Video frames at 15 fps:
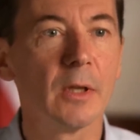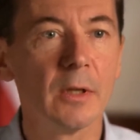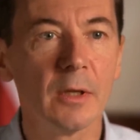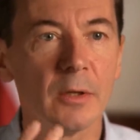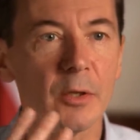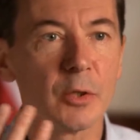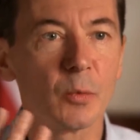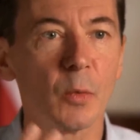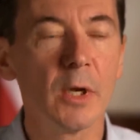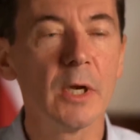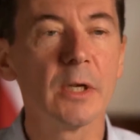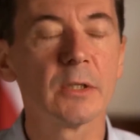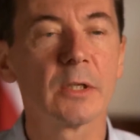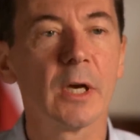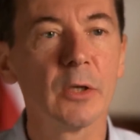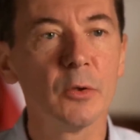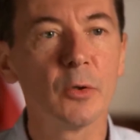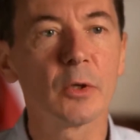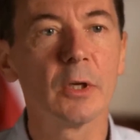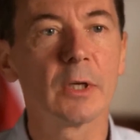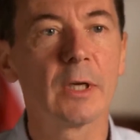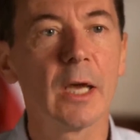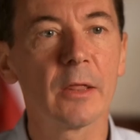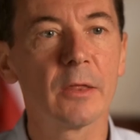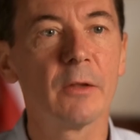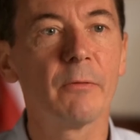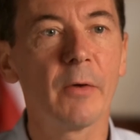And there's ways that you could get the